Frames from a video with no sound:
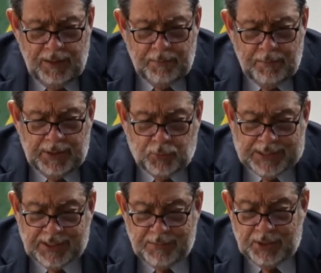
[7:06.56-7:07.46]

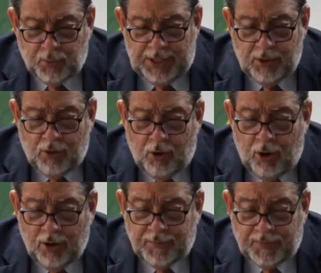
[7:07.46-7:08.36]
Betwixt and between
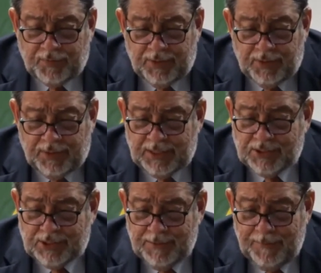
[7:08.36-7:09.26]
all of
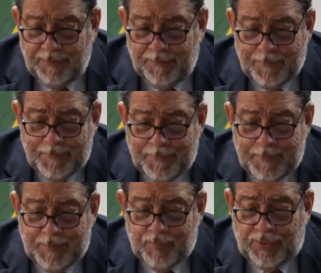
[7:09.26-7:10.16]
this
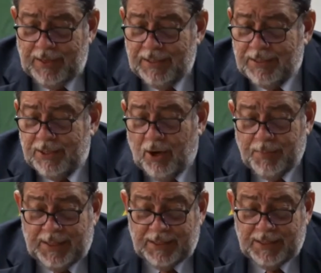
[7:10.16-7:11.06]
is the
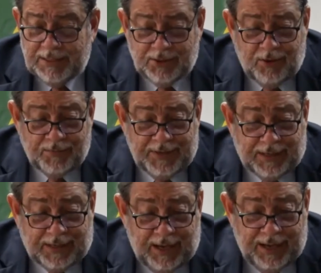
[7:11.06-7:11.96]
dominance of
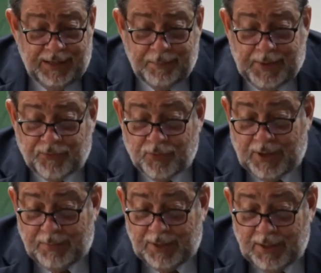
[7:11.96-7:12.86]
declining
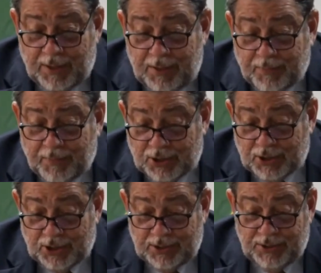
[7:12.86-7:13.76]
petrochemical
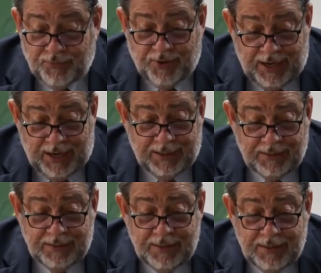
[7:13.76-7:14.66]
production in Trinidad
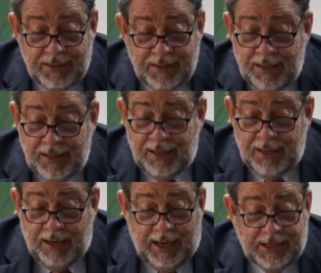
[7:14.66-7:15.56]

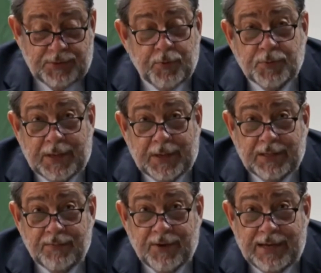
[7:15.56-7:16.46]
and its
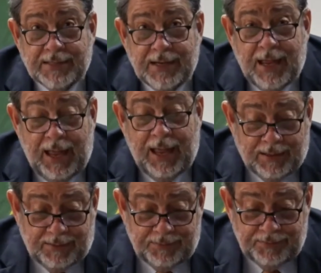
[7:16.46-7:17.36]
prospective rise in
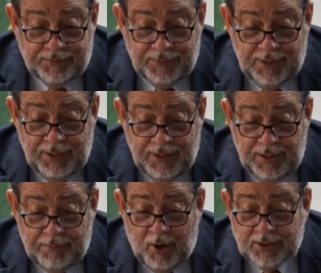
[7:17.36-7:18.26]
Guyana.
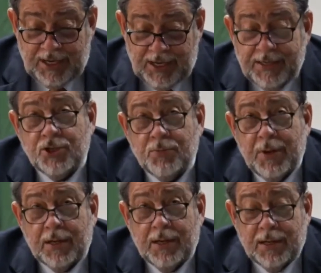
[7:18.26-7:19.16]
Bauxite in
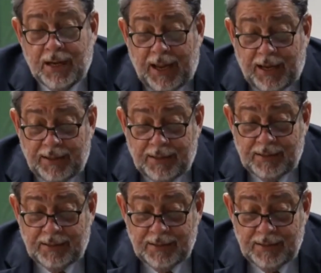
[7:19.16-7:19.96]
Jamaica and Guyana